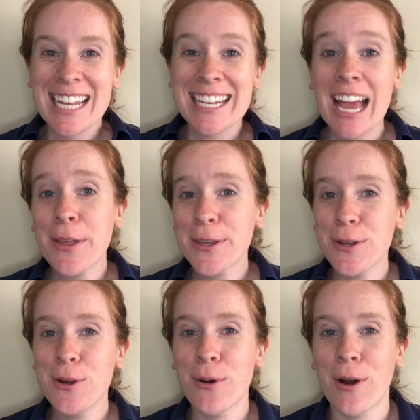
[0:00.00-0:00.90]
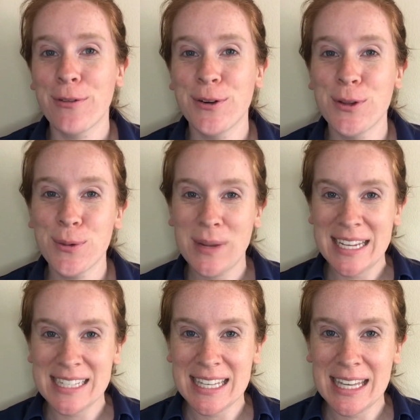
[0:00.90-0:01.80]
Now that you know our food of the week
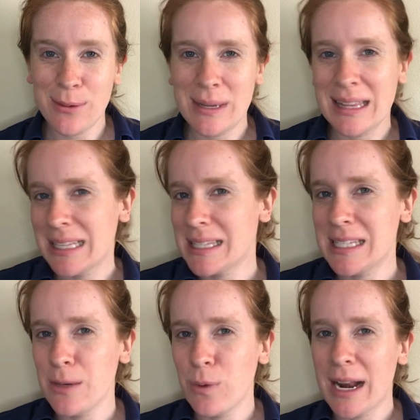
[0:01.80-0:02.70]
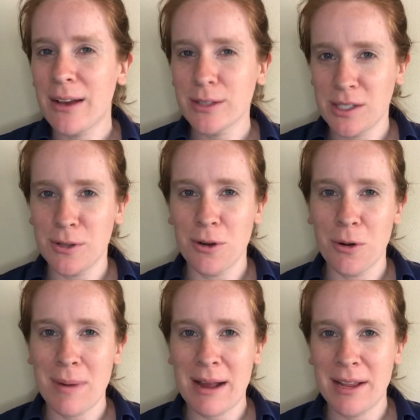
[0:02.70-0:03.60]
is a kiwi, let's see what else you know
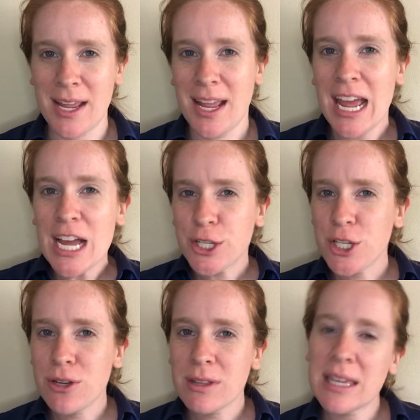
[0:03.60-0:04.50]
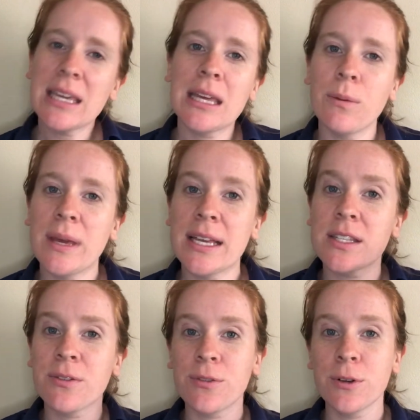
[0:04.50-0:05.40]
about it. Do you think kiwi is
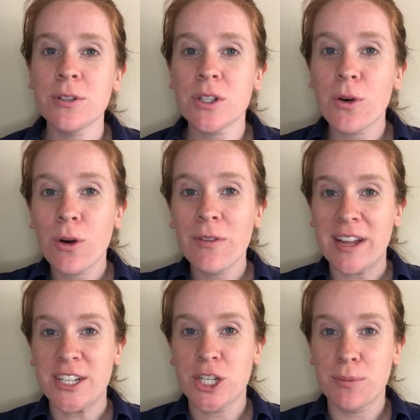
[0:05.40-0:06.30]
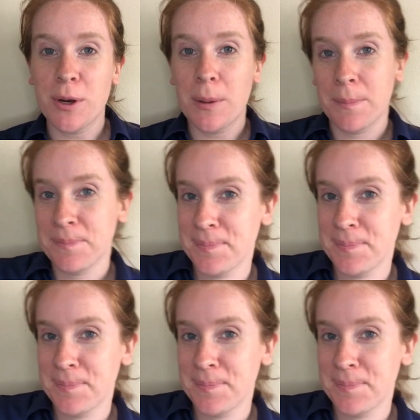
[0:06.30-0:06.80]
a fruit or a vegetable?